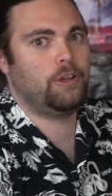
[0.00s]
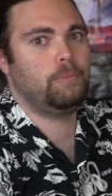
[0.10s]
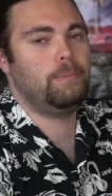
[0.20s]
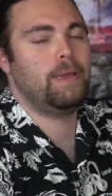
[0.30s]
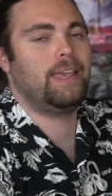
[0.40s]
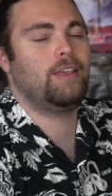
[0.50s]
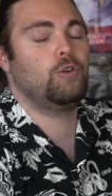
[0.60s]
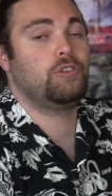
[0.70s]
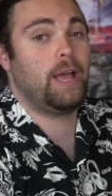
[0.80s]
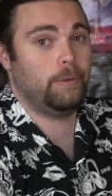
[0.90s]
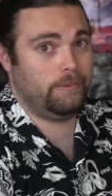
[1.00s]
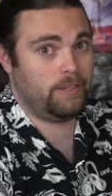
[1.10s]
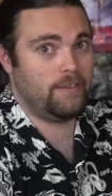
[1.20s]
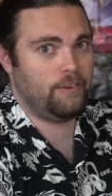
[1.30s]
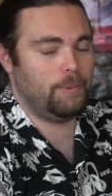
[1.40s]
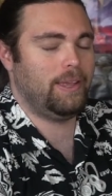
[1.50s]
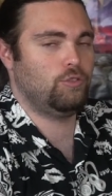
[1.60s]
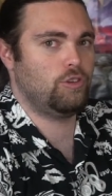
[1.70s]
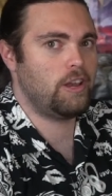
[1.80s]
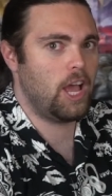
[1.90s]
you're going to be making your town suffer
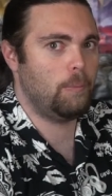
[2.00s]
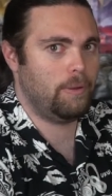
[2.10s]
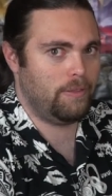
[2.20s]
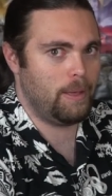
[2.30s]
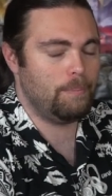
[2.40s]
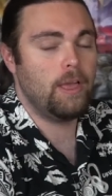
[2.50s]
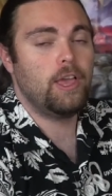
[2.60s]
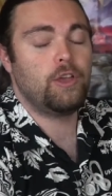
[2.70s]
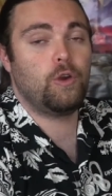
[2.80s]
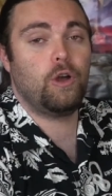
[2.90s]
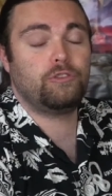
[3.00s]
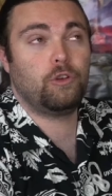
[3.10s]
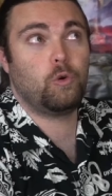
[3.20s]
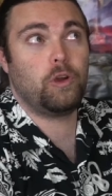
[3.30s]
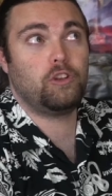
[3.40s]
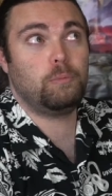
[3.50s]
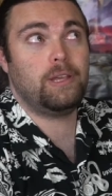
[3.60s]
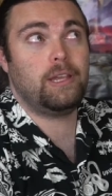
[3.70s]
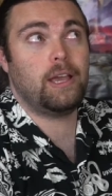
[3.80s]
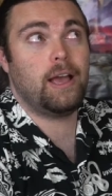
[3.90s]
because you're not helping them. You're also going to
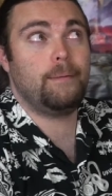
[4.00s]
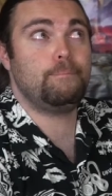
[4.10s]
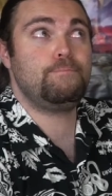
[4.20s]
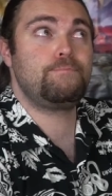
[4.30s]
be uh,